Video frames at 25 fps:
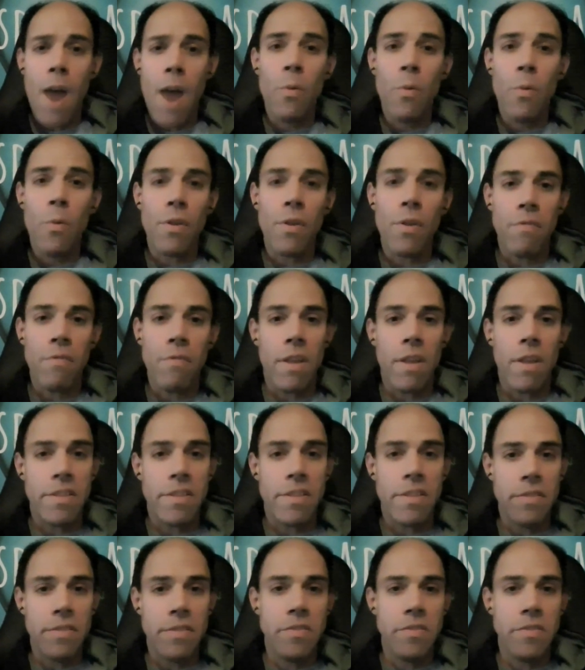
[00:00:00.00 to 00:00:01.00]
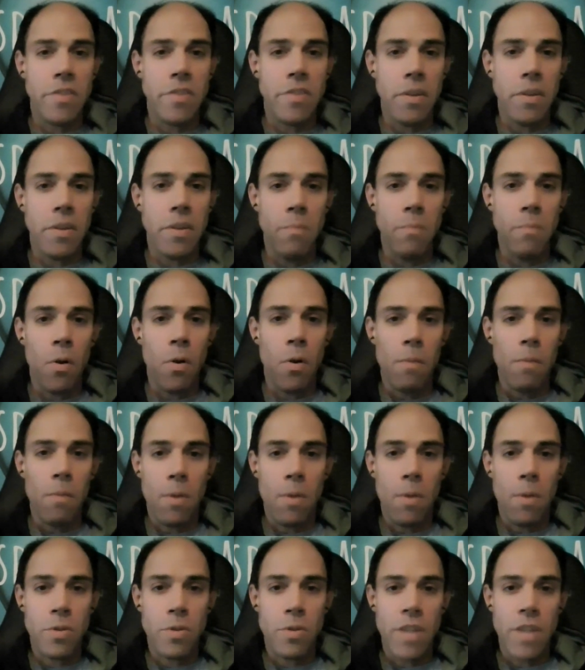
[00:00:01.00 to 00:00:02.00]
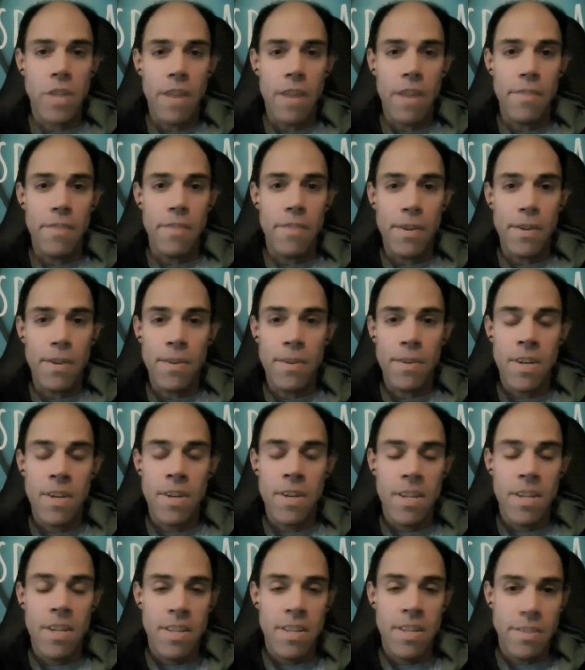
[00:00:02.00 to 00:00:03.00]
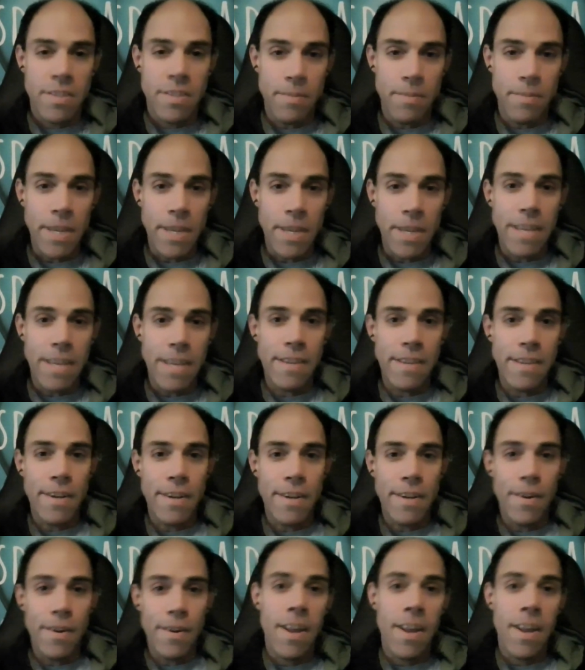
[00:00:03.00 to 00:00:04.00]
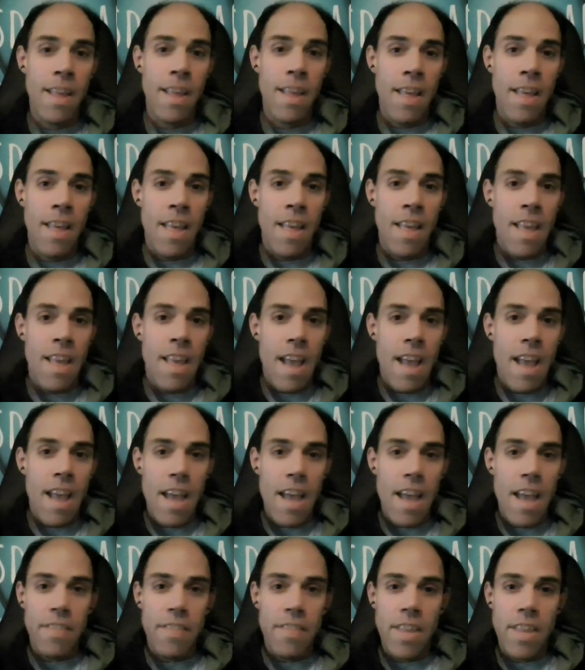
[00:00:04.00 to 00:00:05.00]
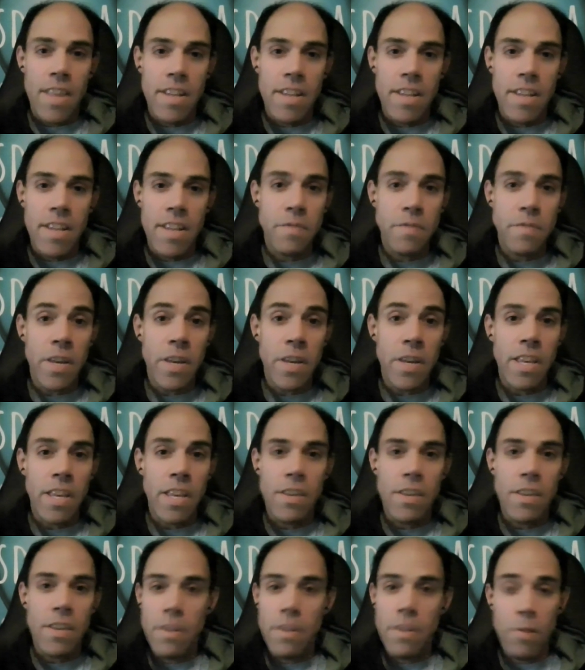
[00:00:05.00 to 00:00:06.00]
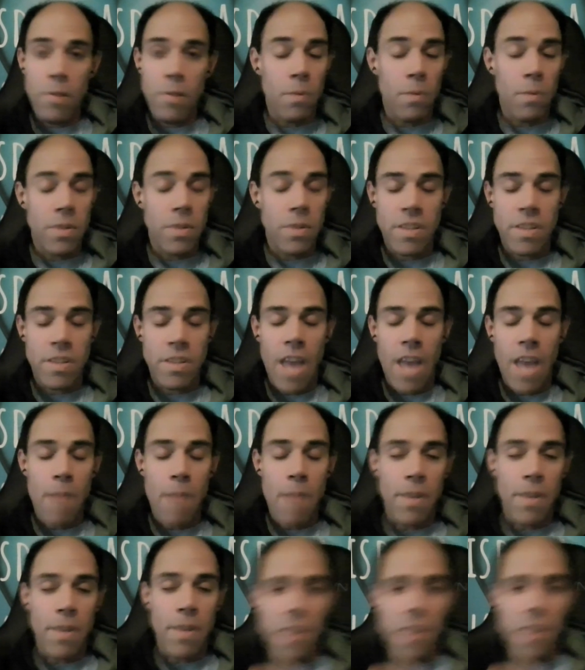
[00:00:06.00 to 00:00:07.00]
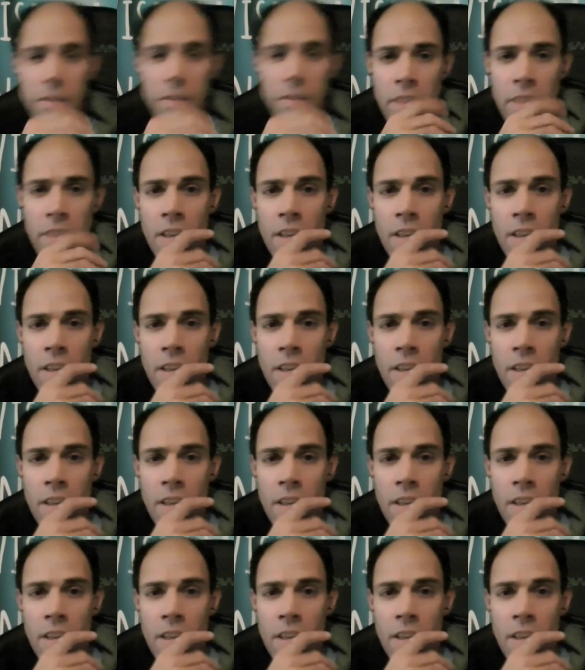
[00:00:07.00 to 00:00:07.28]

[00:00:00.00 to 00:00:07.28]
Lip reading: would have liked to have seen more emotion out of you," to me. And then it's funny, you never know what's going to happen in life.